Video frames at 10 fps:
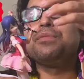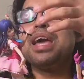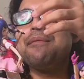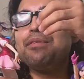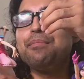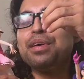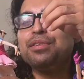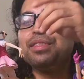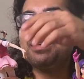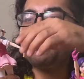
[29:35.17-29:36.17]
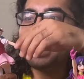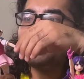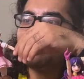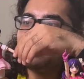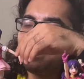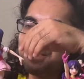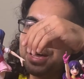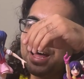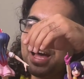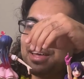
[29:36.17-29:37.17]
You have the paint job's not
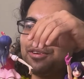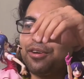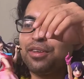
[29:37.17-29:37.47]
bad either.